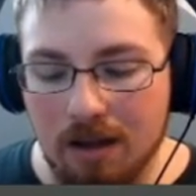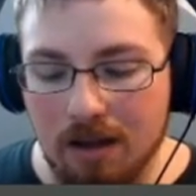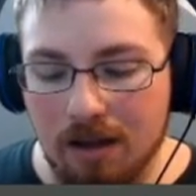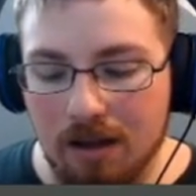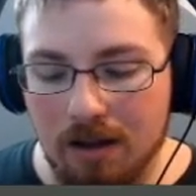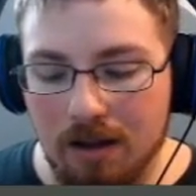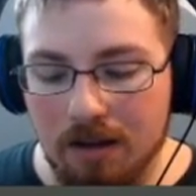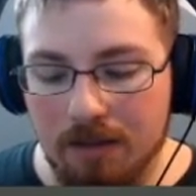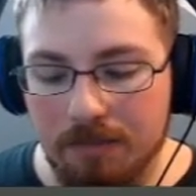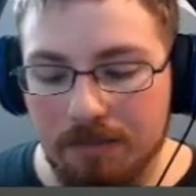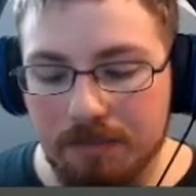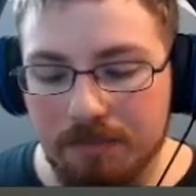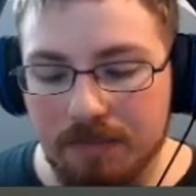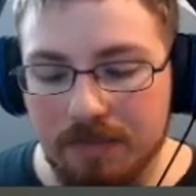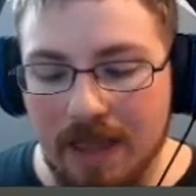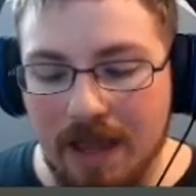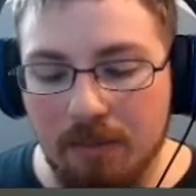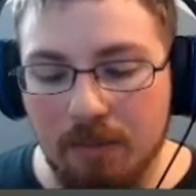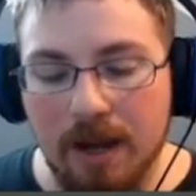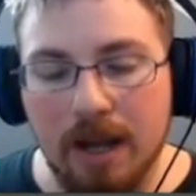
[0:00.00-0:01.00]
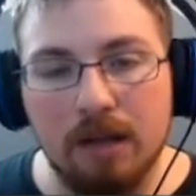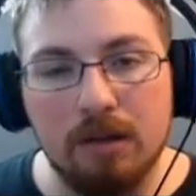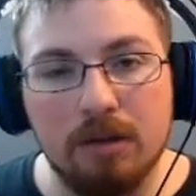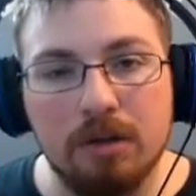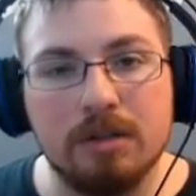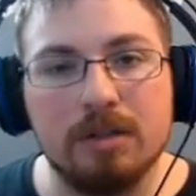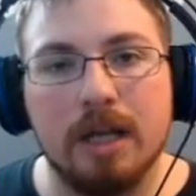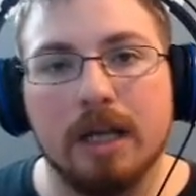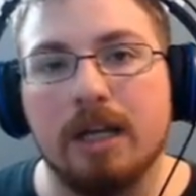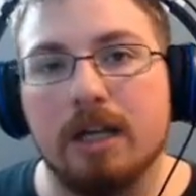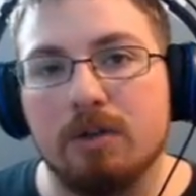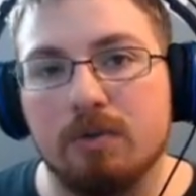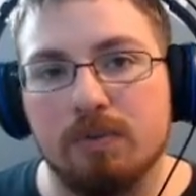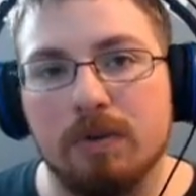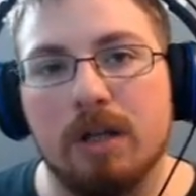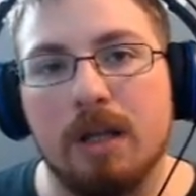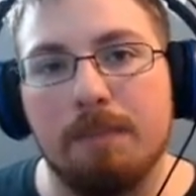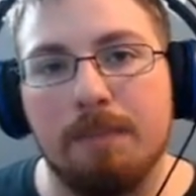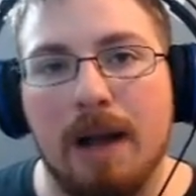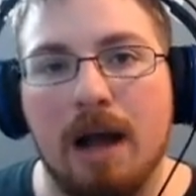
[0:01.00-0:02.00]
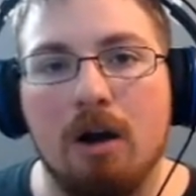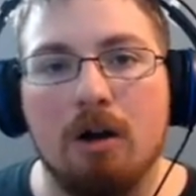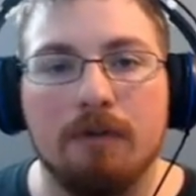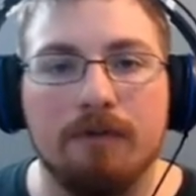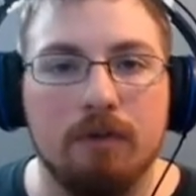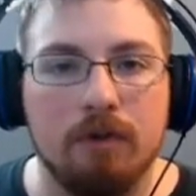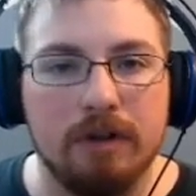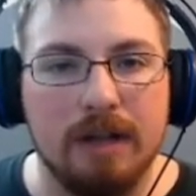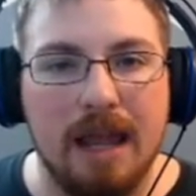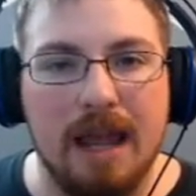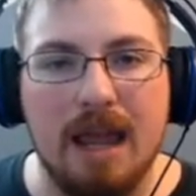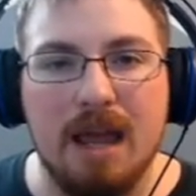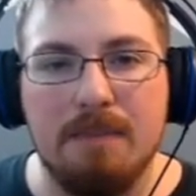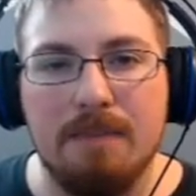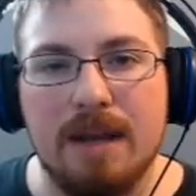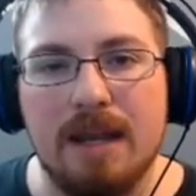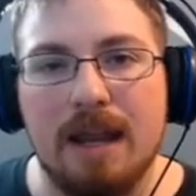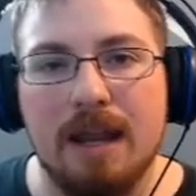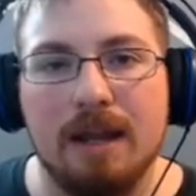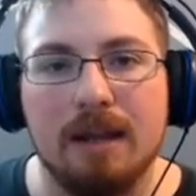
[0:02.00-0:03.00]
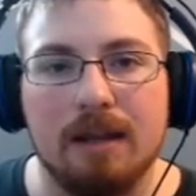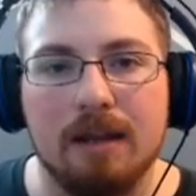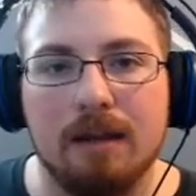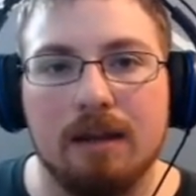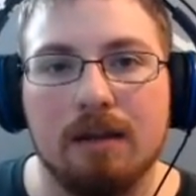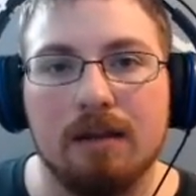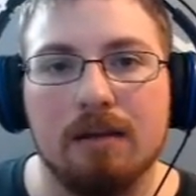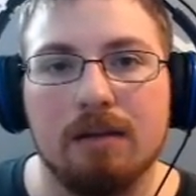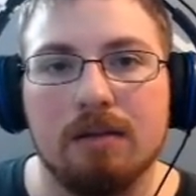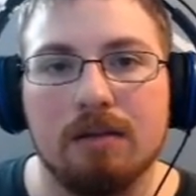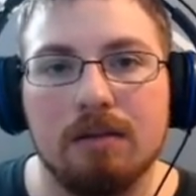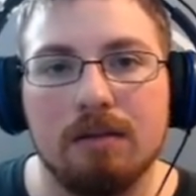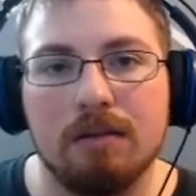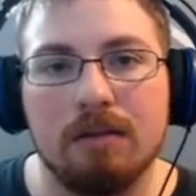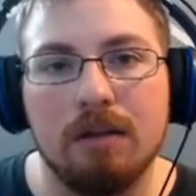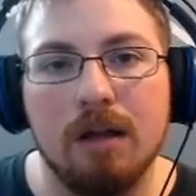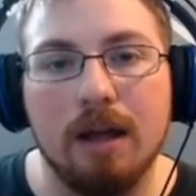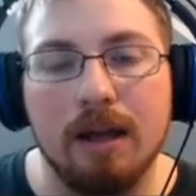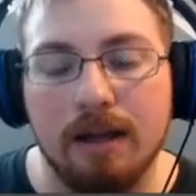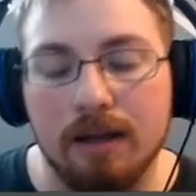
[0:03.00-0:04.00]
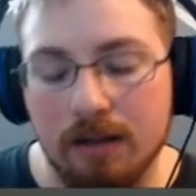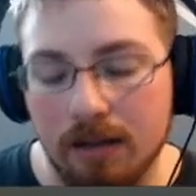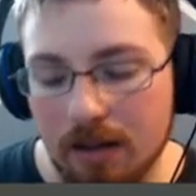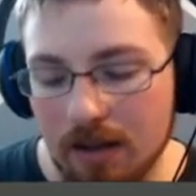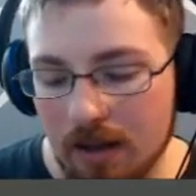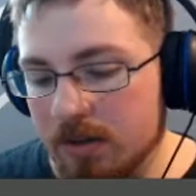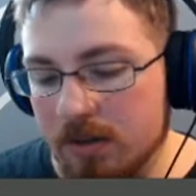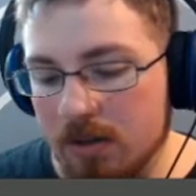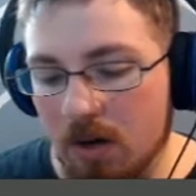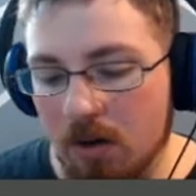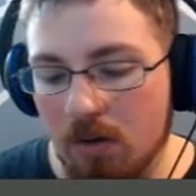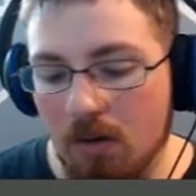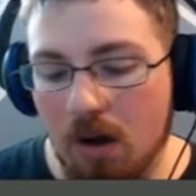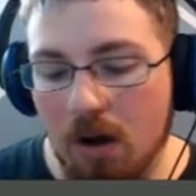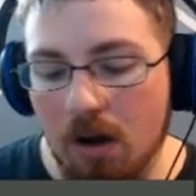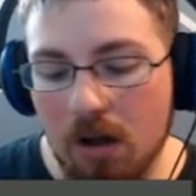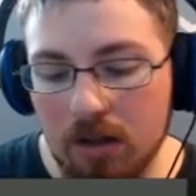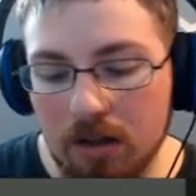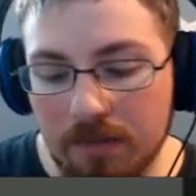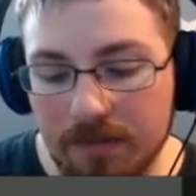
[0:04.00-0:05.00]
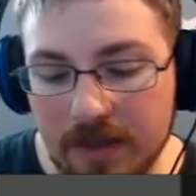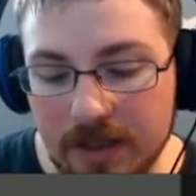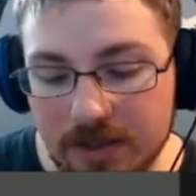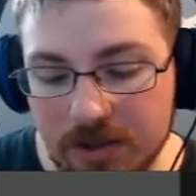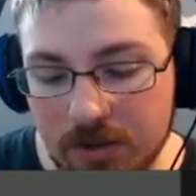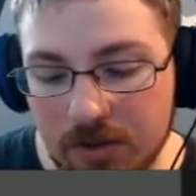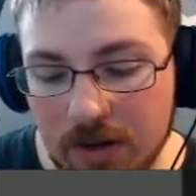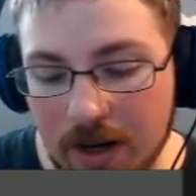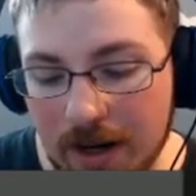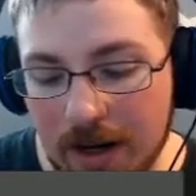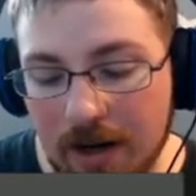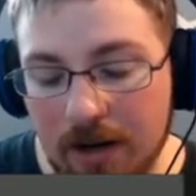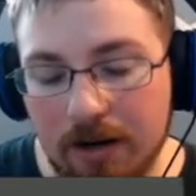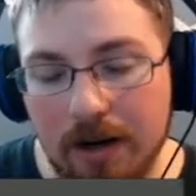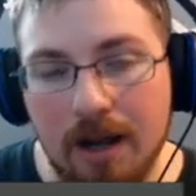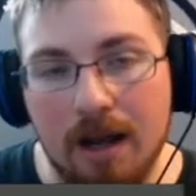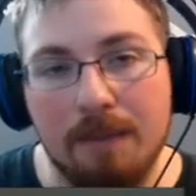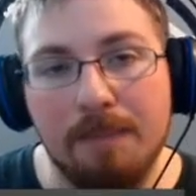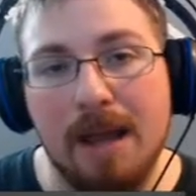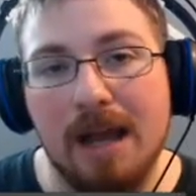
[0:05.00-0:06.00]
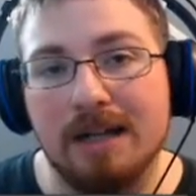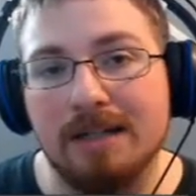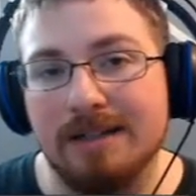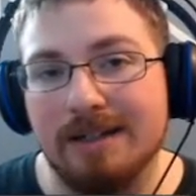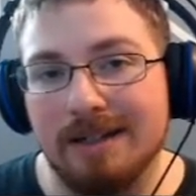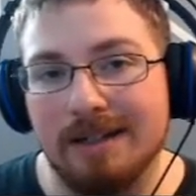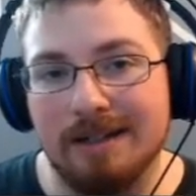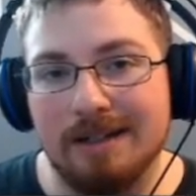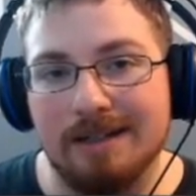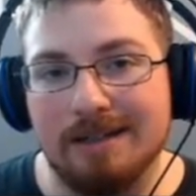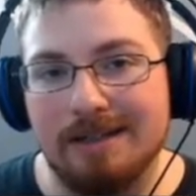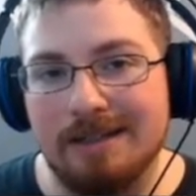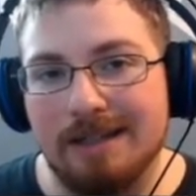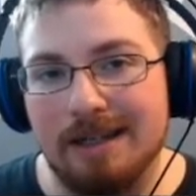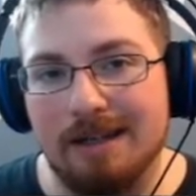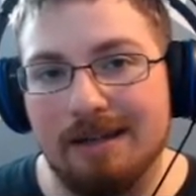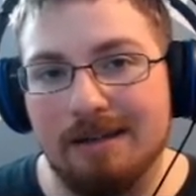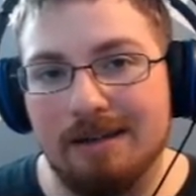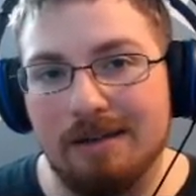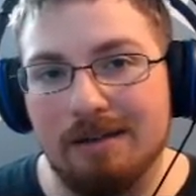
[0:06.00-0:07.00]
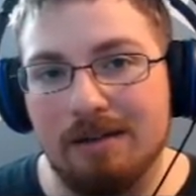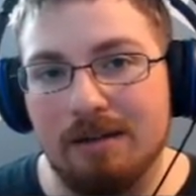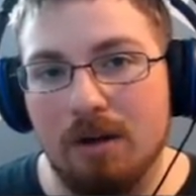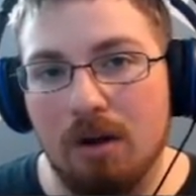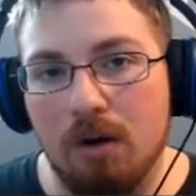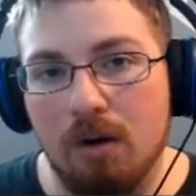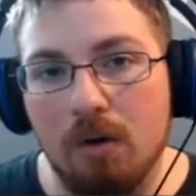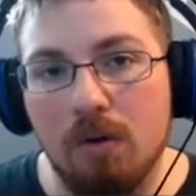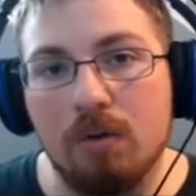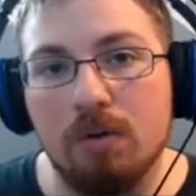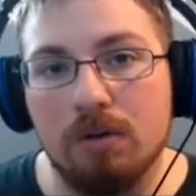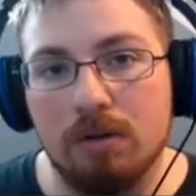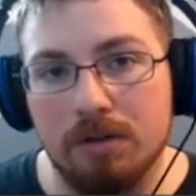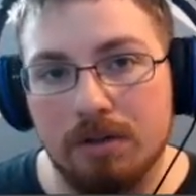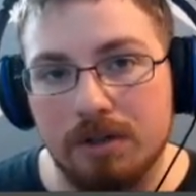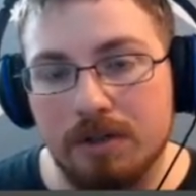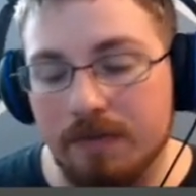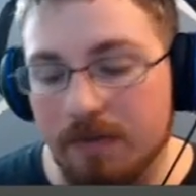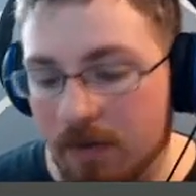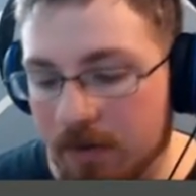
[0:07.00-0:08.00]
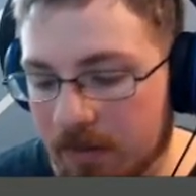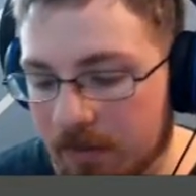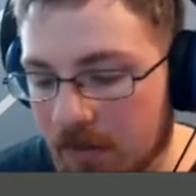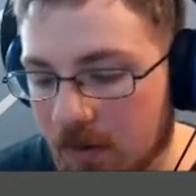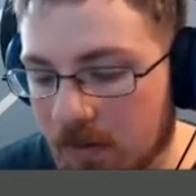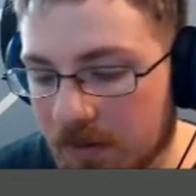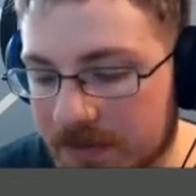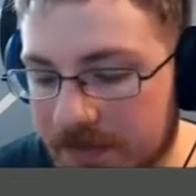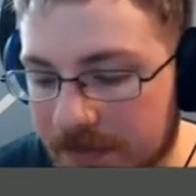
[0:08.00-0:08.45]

That way it looks like it's really powerful and emanating light. So all of this gray area, I'm actually going to tint orange for the most